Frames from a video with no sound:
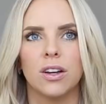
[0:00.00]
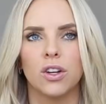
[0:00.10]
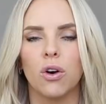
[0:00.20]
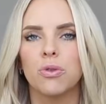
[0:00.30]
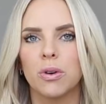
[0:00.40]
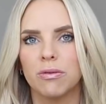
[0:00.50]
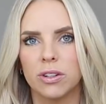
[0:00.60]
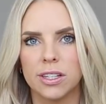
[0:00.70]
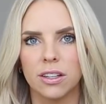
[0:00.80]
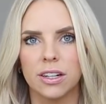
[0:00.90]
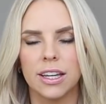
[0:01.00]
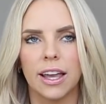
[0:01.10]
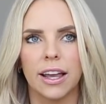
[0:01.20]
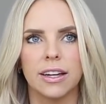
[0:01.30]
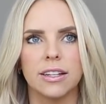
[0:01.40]
go through
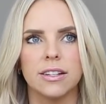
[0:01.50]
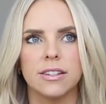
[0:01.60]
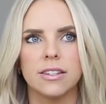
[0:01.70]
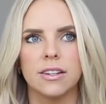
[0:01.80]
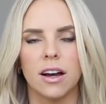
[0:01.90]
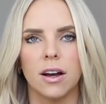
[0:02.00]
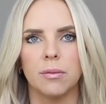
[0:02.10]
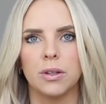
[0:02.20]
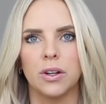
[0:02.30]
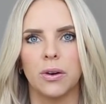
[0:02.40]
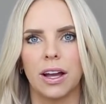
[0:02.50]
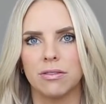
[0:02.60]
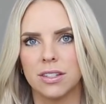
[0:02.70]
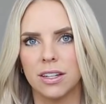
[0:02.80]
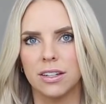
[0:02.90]
infertility and um, you know have
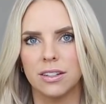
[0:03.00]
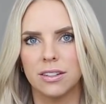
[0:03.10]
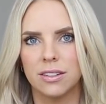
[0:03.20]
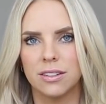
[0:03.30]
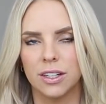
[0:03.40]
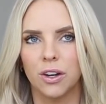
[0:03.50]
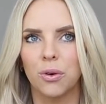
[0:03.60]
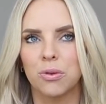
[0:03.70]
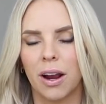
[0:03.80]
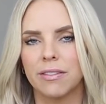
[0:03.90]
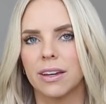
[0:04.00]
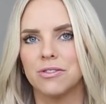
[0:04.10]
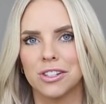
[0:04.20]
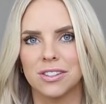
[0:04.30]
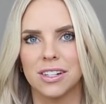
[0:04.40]
to to go through IVF
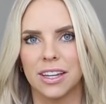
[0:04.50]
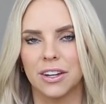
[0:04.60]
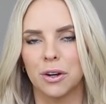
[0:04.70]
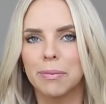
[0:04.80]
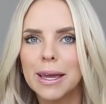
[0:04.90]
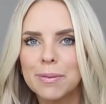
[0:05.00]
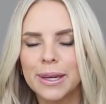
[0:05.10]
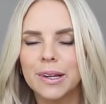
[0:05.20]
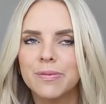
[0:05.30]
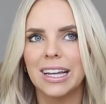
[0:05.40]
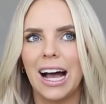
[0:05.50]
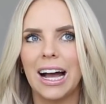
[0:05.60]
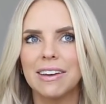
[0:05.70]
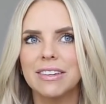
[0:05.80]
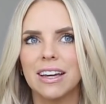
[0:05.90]
just to get your baby.
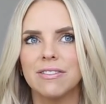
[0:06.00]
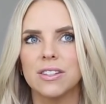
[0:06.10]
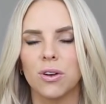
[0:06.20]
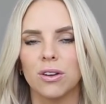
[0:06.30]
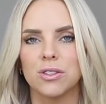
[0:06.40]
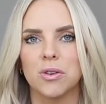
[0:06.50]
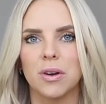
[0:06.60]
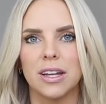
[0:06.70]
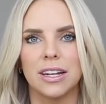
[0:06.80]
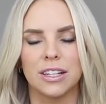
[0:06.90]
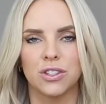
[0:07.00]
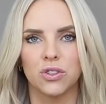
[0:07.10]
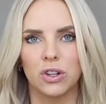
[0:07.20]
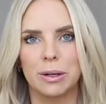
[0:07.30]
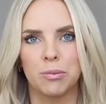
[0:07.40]
IVF is also an
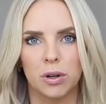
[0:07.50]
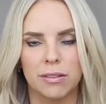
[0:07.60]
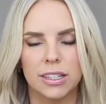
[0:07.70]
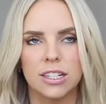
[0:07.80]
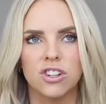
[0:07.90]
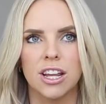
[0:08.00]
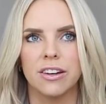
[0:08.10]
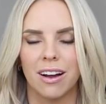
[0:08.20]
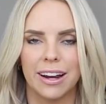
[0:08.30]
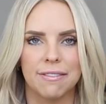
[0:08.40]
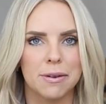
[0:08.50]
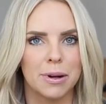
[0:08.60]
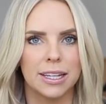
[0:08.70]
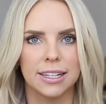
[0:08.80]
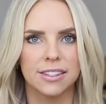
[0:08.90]
extreme privilege and not
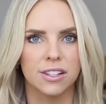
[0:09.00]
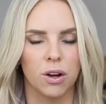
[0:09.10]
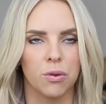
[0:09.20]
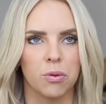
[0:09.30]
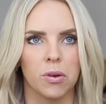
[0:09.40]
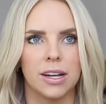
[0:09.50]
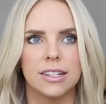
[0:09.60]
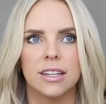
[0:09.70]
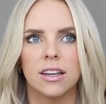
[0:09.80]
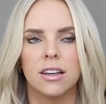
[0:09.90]
everybody gets to go through it.